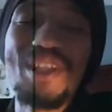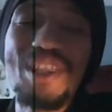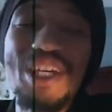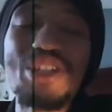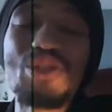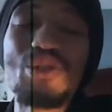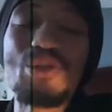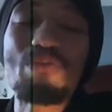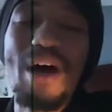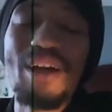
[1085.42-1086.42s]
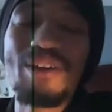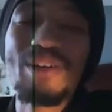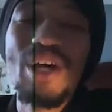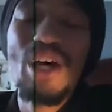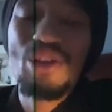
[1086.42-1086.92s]
The things you do
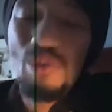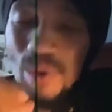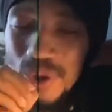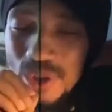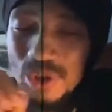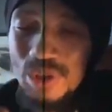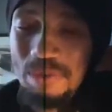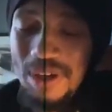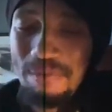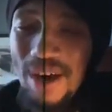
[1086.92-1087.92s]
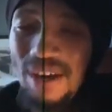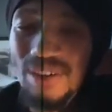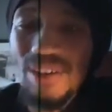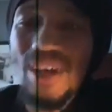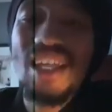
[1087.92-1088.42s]
matter. The words you speak
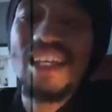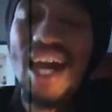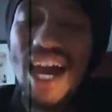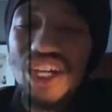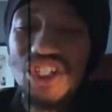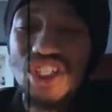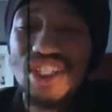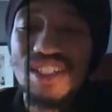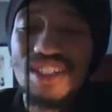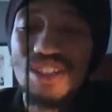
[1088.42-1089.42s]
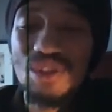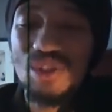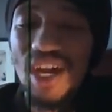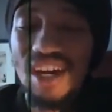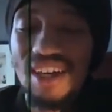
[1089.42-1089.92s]
matter. The actions you
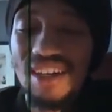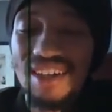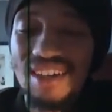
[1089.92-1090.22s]
take.